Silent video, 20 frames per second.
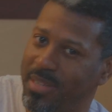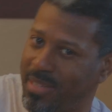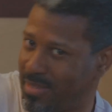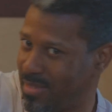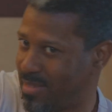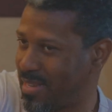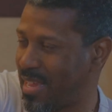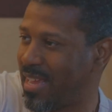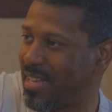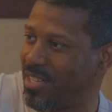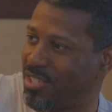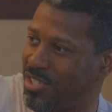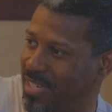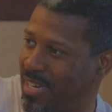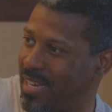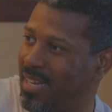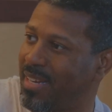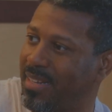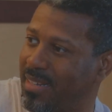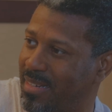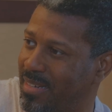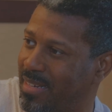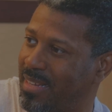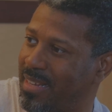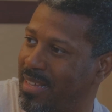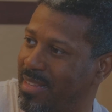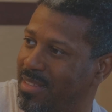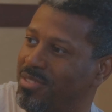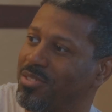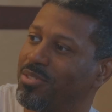had Jaden
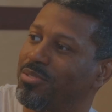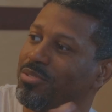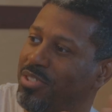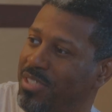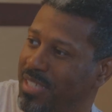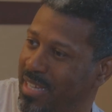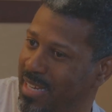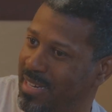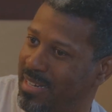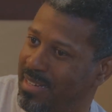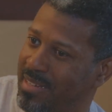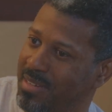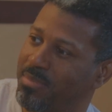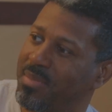together. So Jaden